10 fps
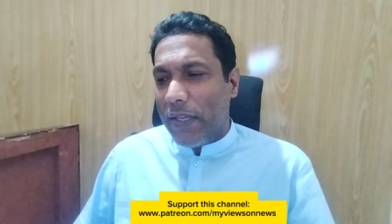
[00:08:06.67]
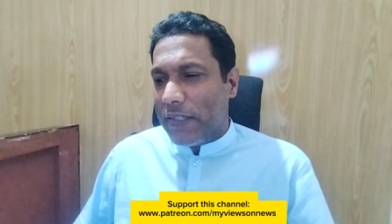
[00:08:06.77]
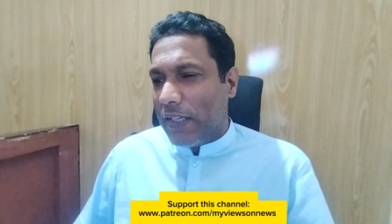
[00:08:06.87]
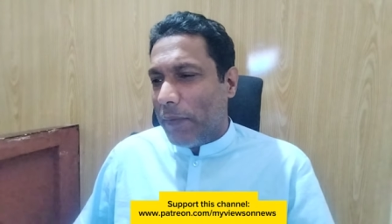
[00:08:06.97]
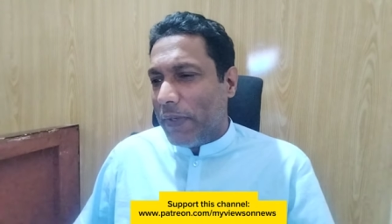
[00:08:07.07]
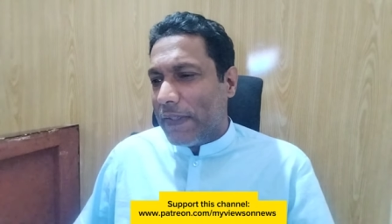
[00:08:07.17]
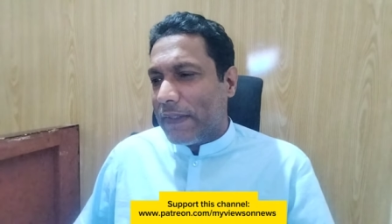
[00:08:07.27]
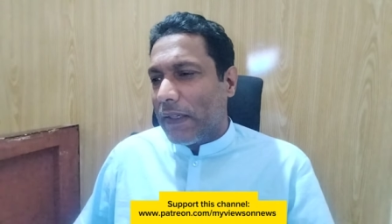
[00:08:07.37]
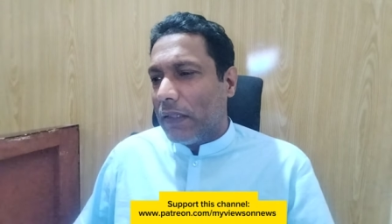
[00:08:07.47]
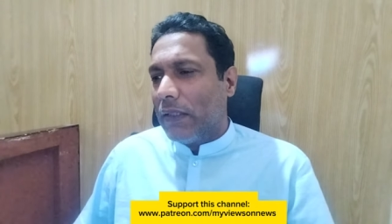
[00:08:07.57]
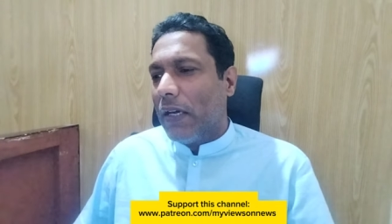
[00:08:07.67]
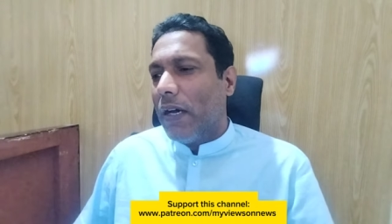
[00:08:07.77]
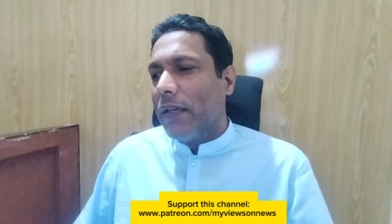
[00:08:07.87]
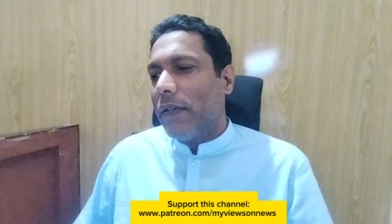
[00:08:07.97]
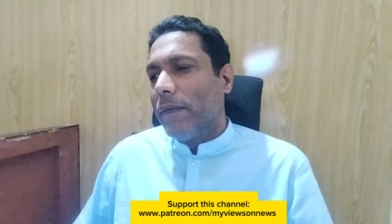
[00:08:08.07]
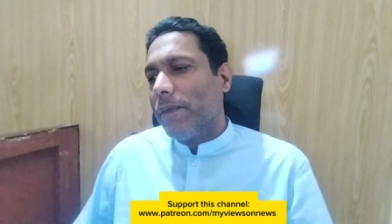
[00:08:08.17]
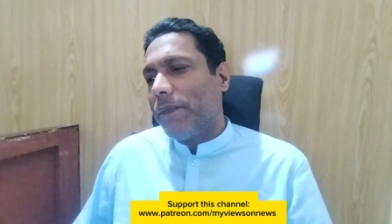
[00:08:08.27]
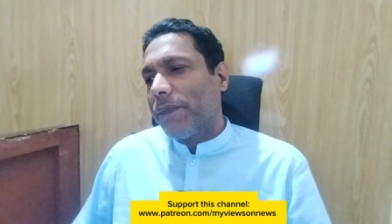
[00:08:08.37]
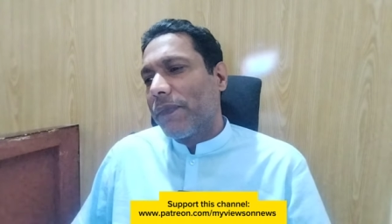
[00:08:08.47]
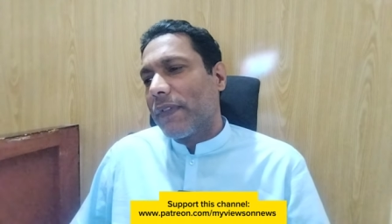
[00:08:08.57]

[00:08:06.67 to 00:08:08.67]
His name is Adhanam